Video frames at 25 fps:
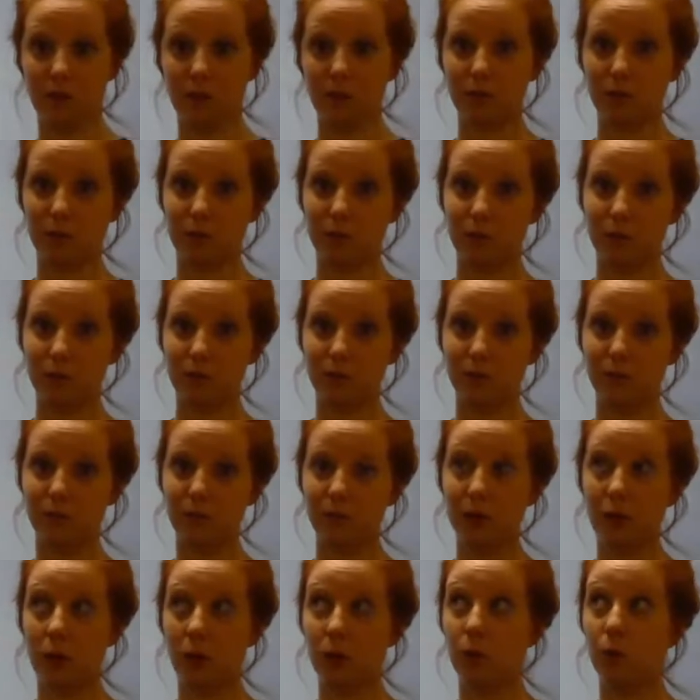notation,
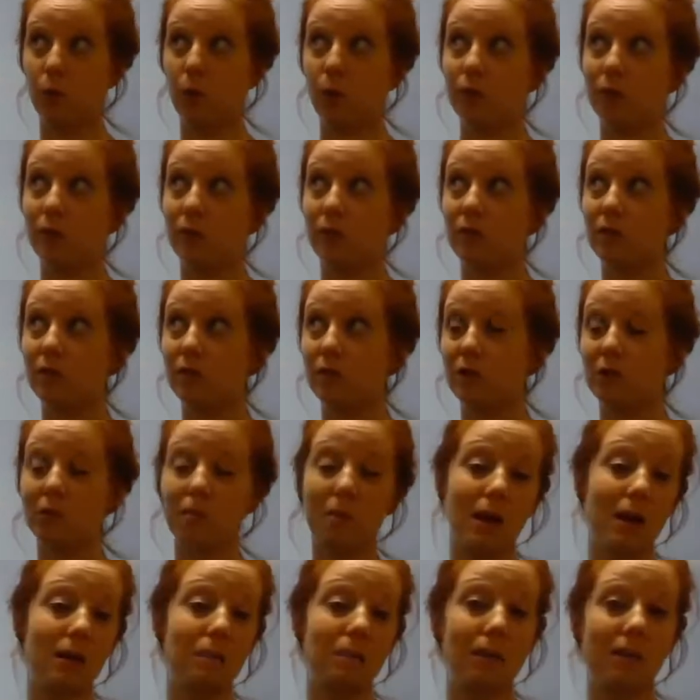which in
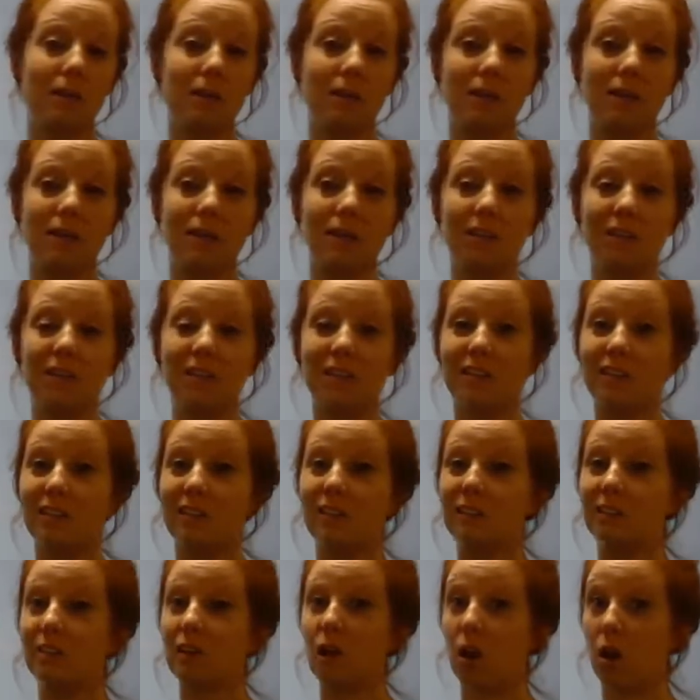my opinion
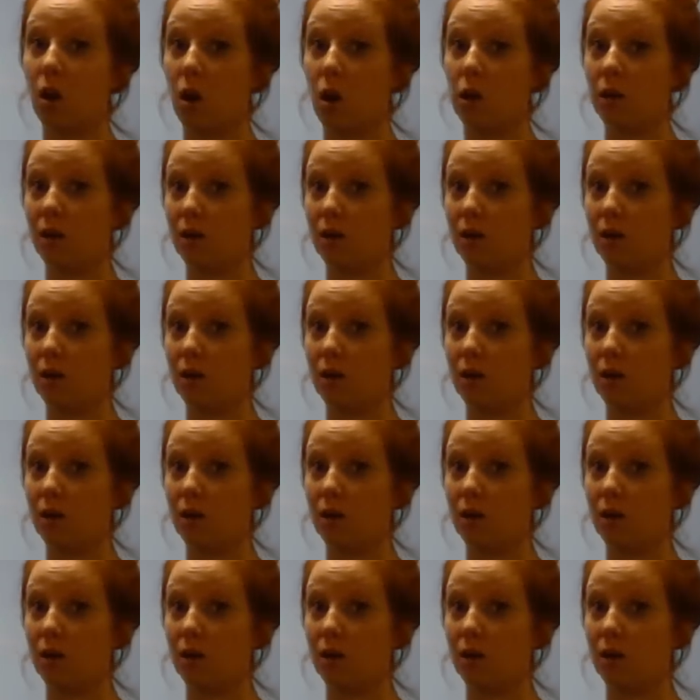is a lot